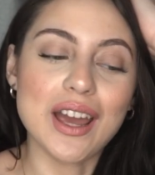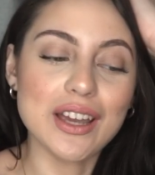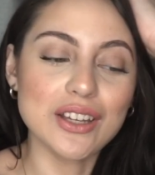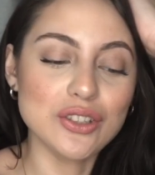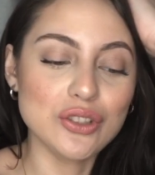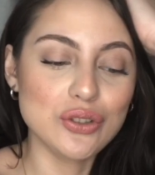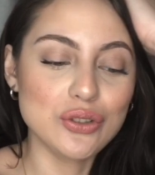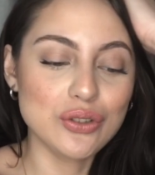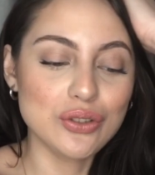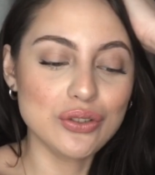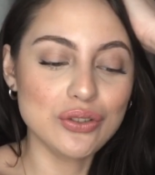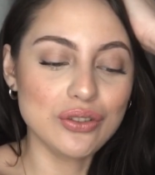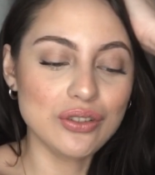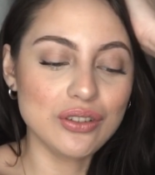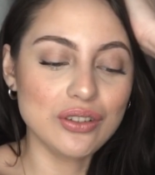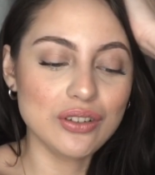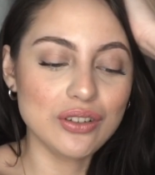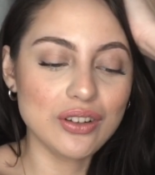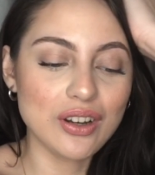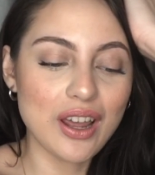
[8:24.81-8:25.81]

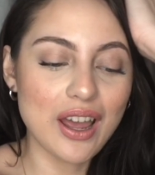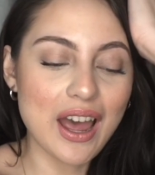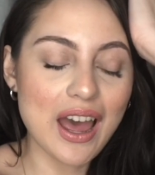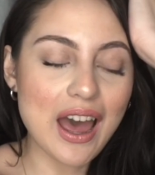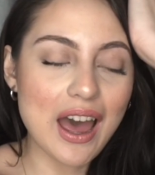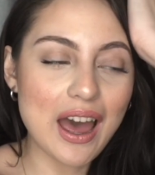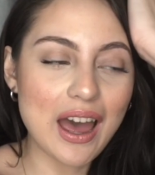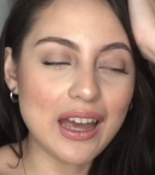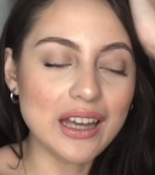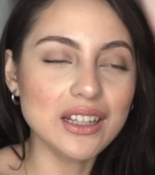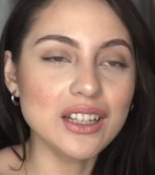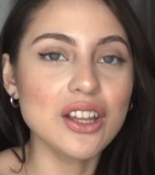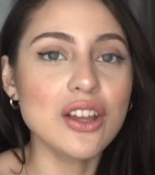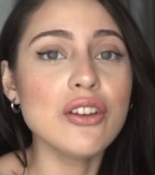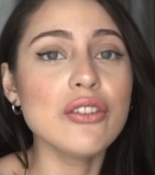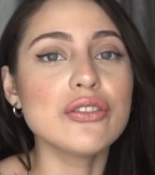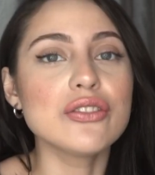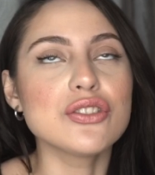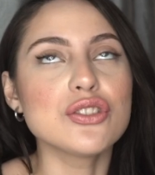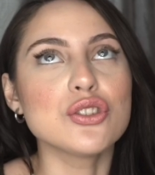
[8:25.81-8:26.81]
I
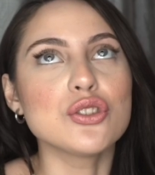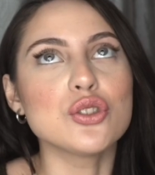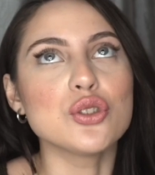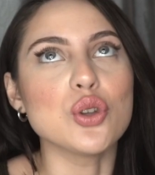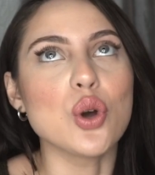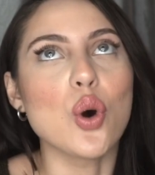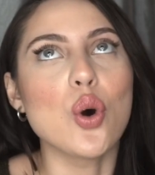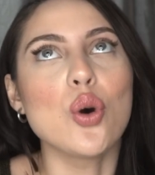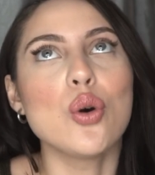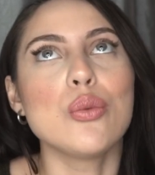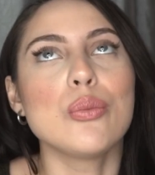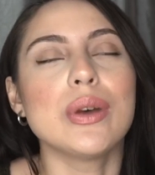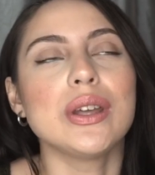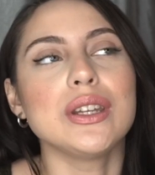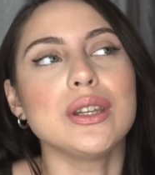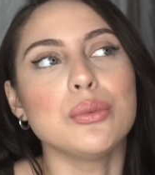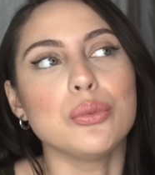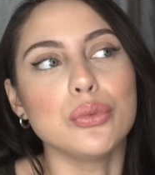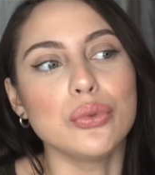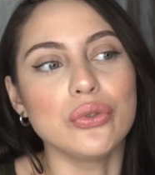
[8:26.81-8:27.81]
love so
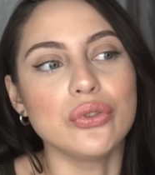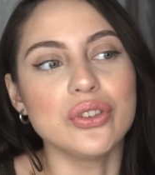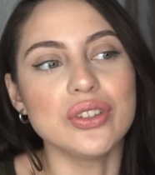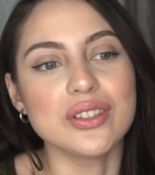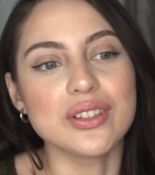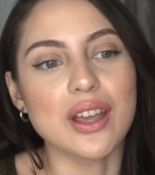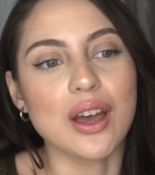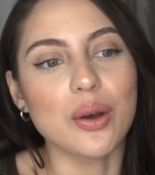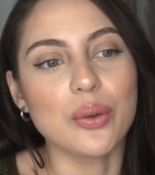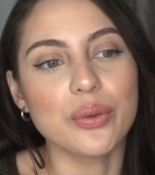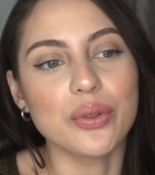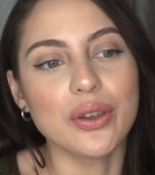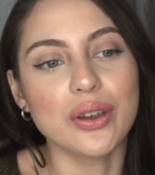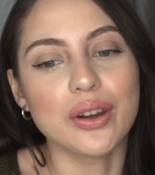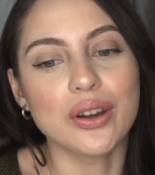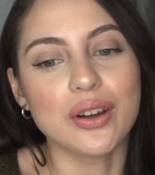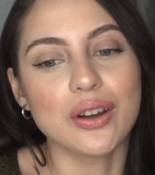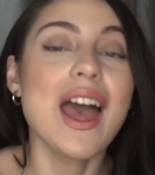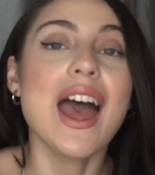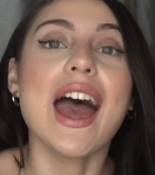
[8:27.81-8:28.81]
many movies out
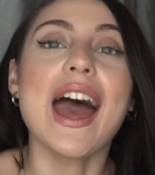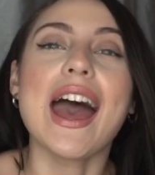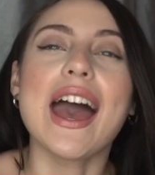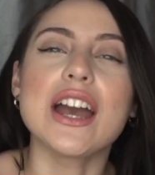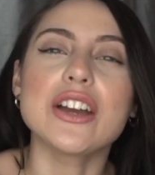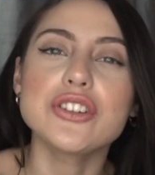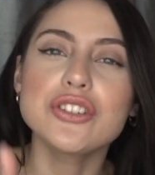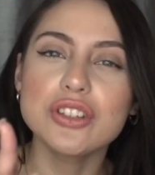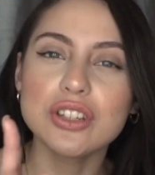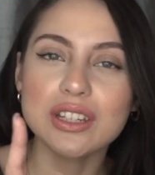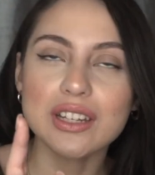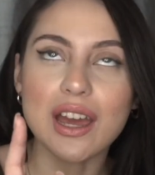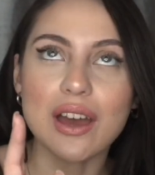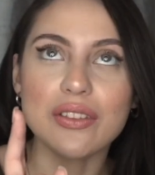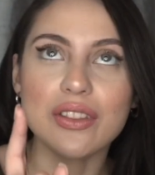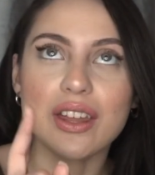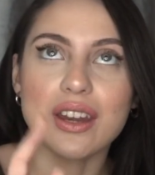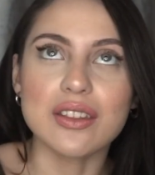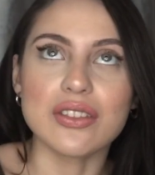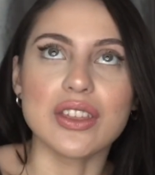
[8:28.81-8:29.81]
there. Actually,
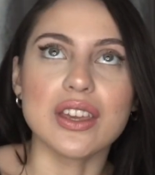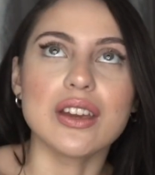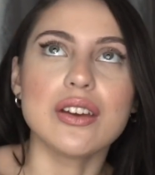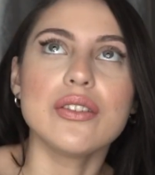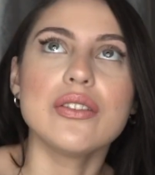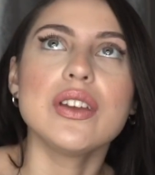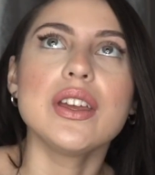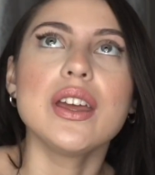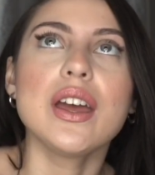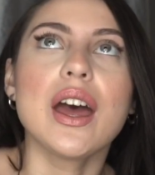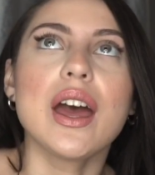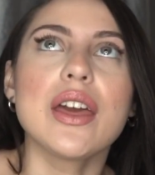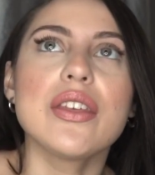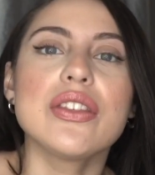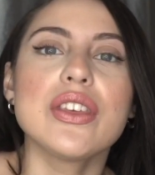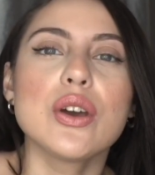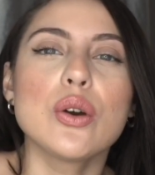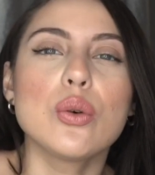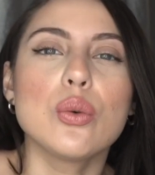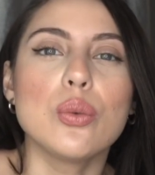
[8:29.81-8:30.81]
now that I think of it, I
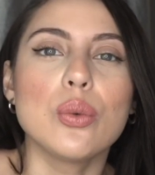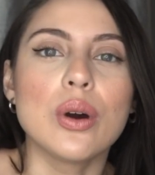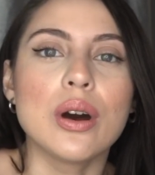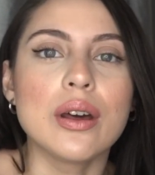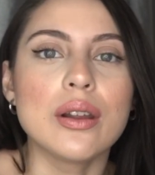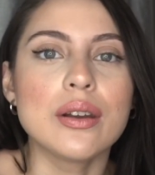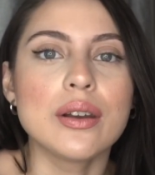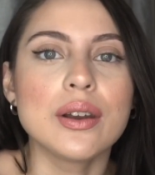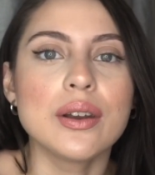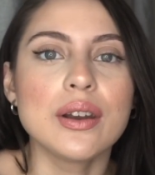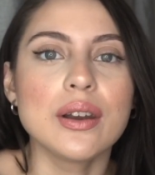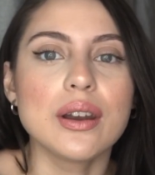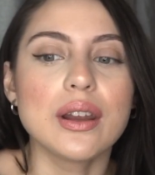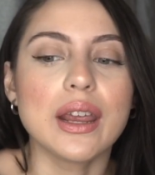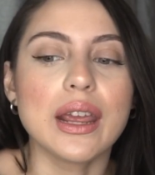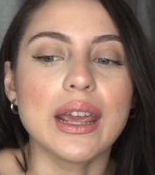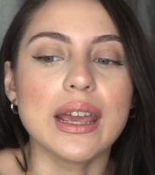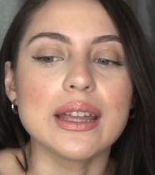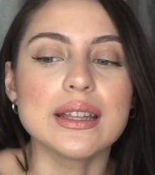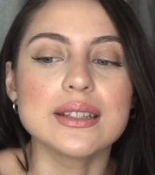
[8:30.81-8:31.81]
think one,
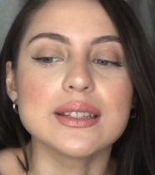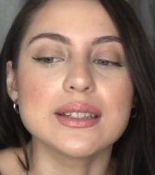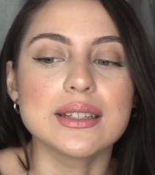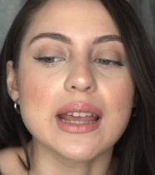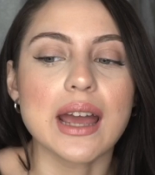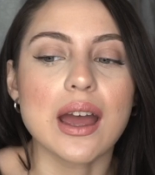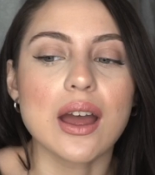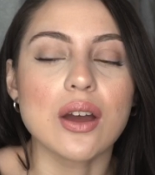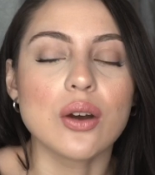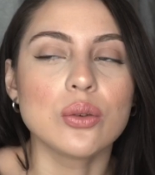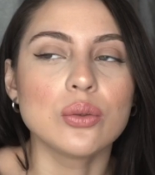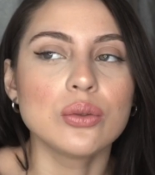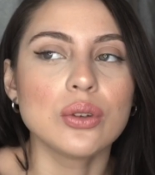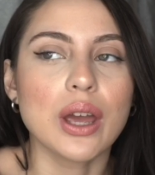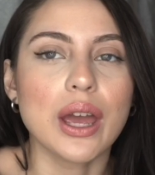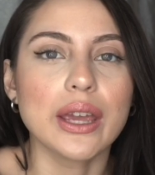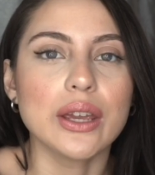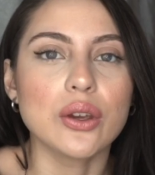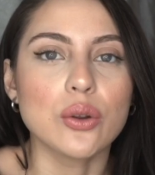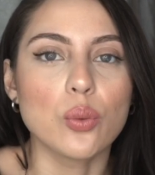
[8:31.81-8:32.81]
hands down,
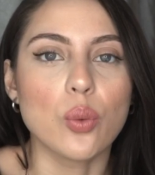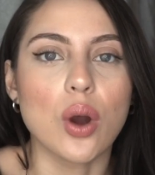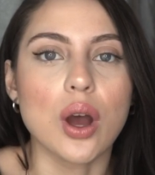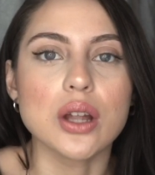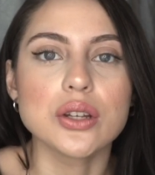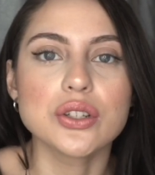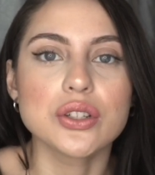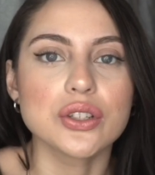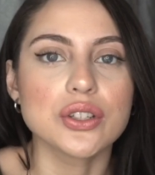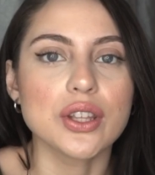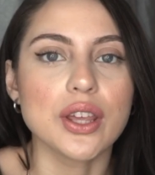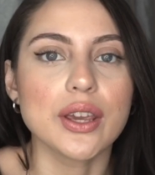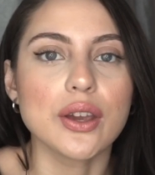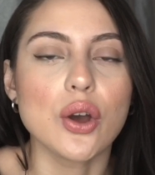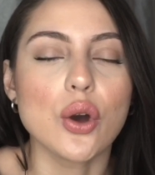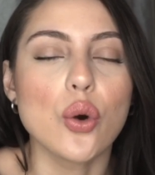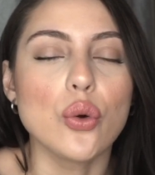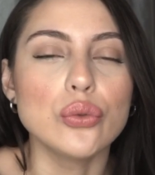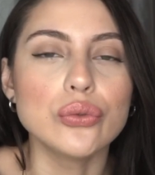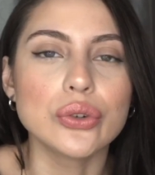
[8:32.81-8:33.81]
I could watch
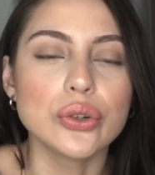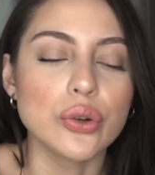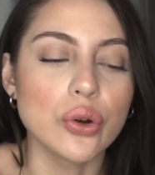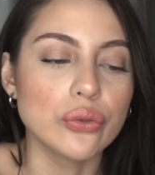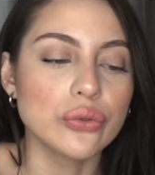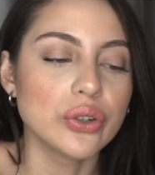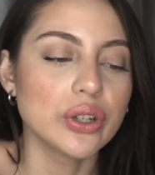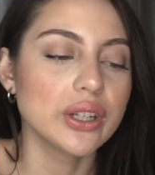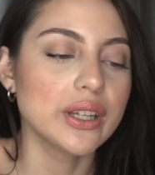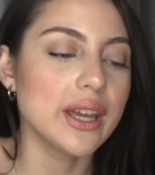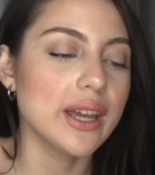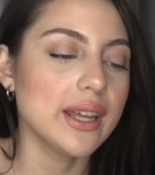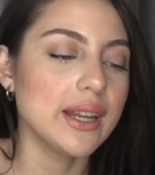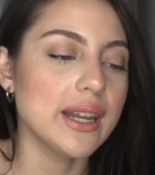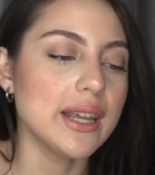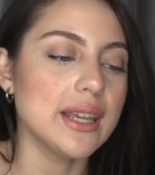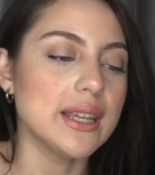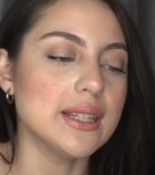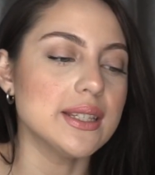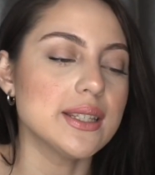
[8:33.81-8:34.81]
like over and over again
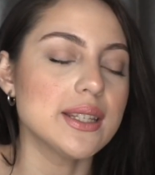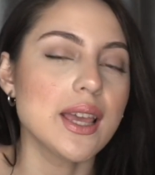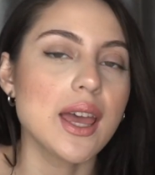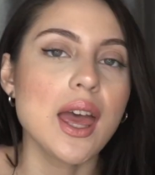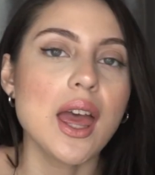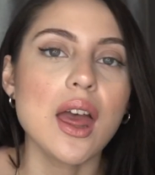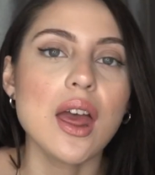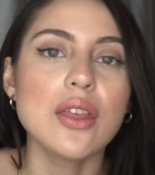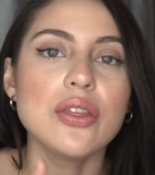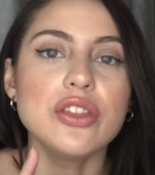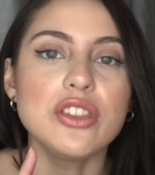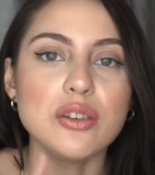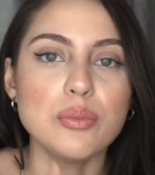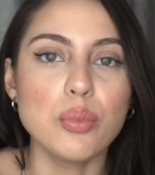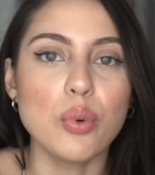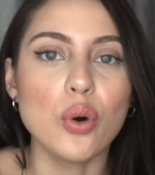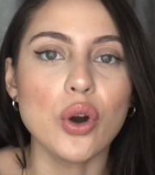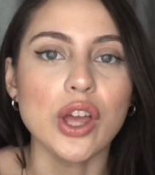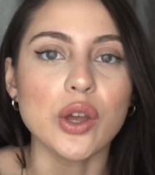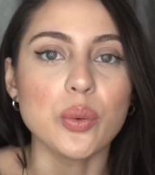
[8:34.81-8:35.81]
is The
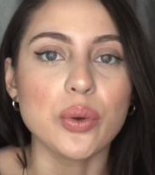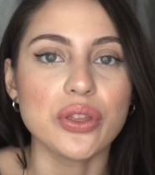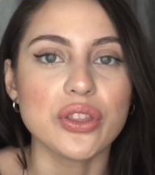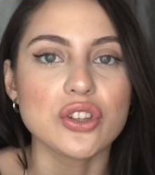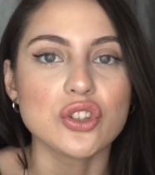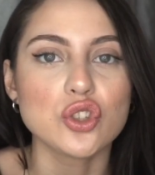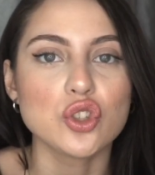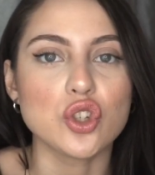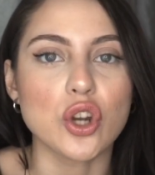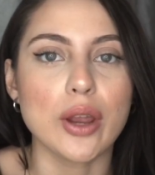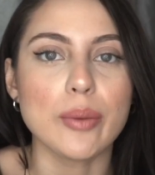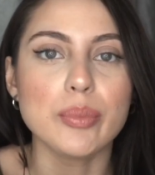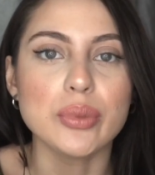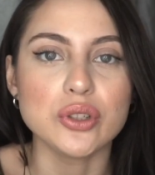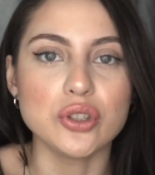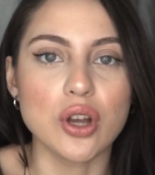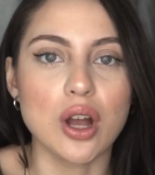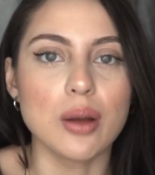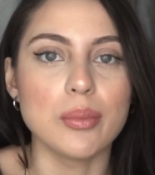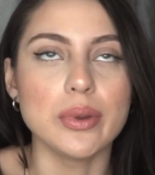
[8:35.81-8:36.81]
Boy with the Striped
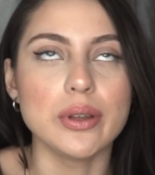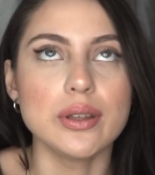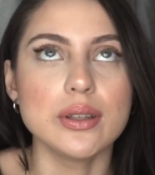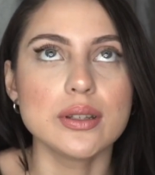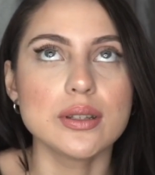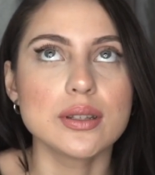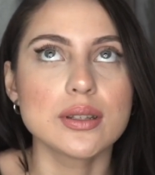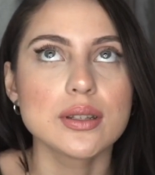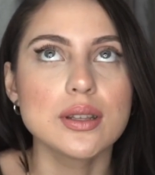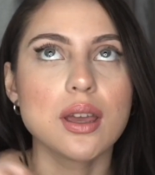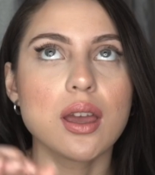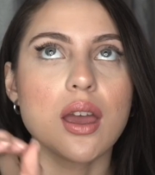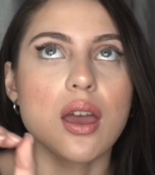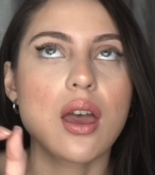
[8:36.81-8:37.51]
Pajamas.